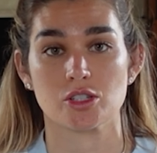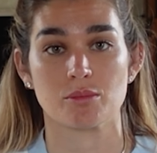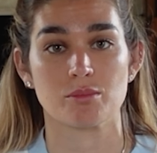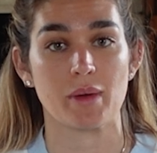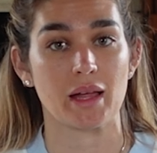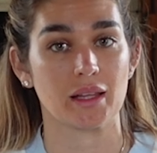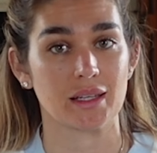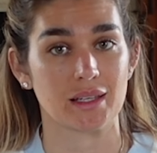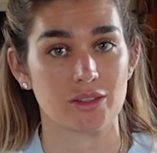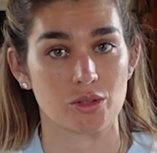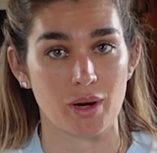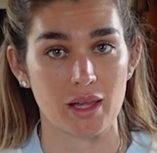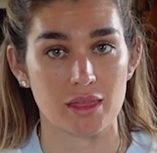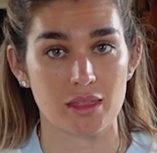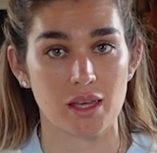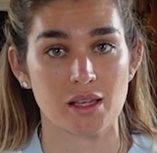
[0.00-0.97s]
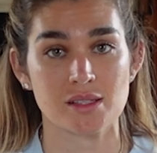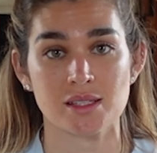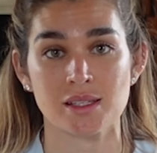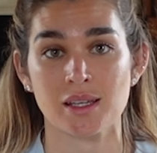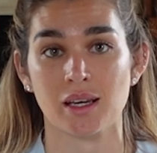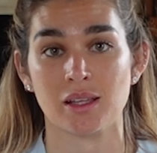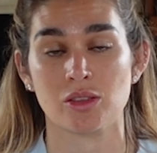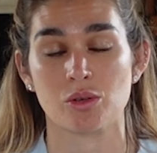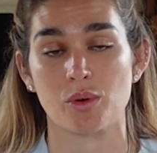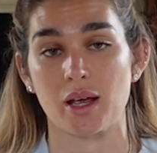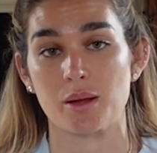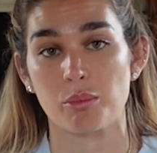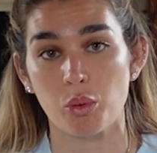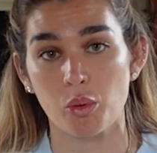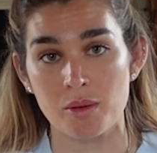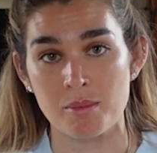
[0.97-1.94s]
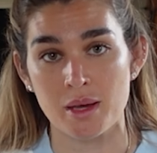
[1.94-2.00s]
you're mailing in the right things and getting the right
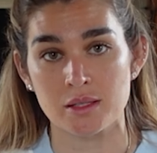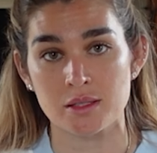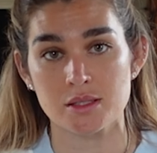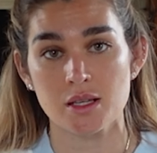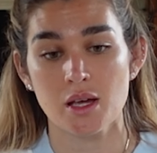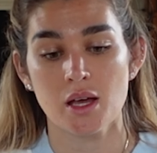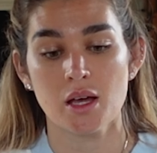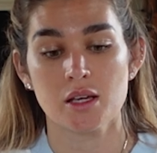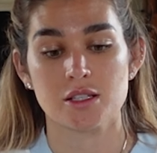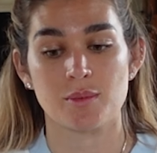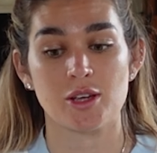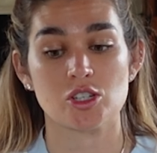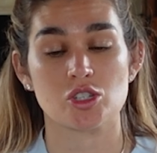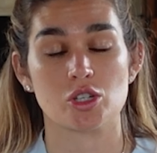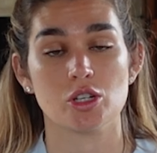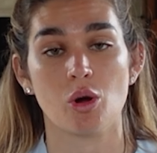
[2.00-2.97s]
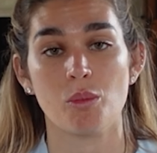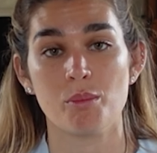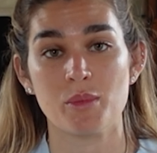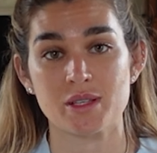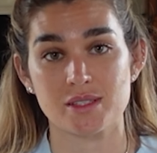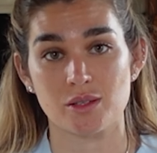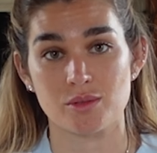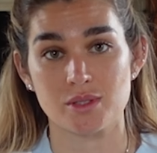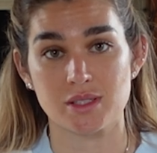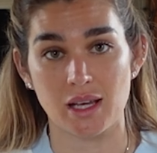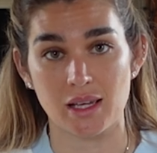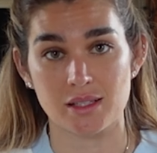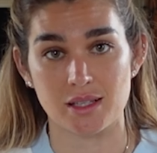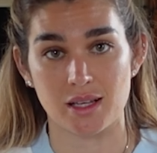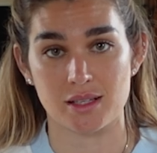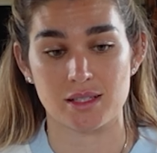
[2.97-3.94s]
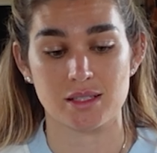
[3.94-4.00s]
appointments to make sure you don't miss those
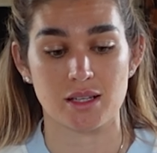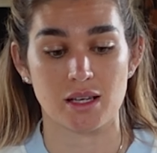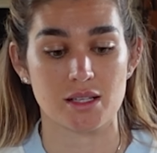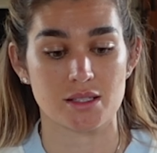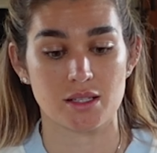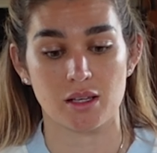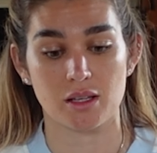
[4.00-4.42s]
dates as it does,